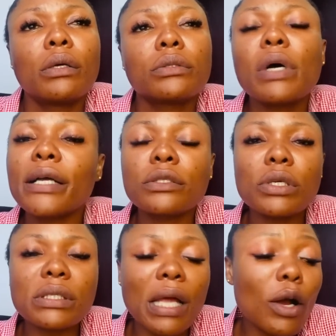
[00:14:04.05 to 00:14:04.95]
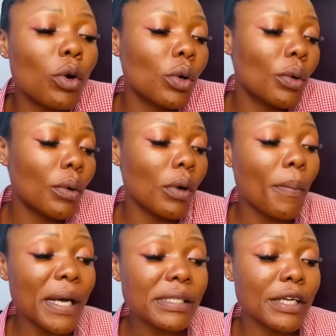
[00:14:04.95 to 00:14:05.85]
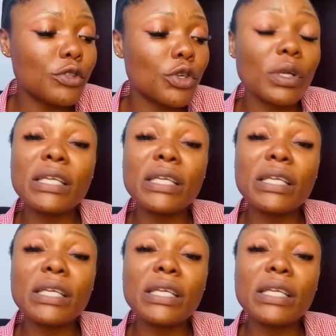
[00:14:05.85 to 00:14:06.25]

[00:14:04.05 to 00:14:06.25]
So I just thank Obasanjo.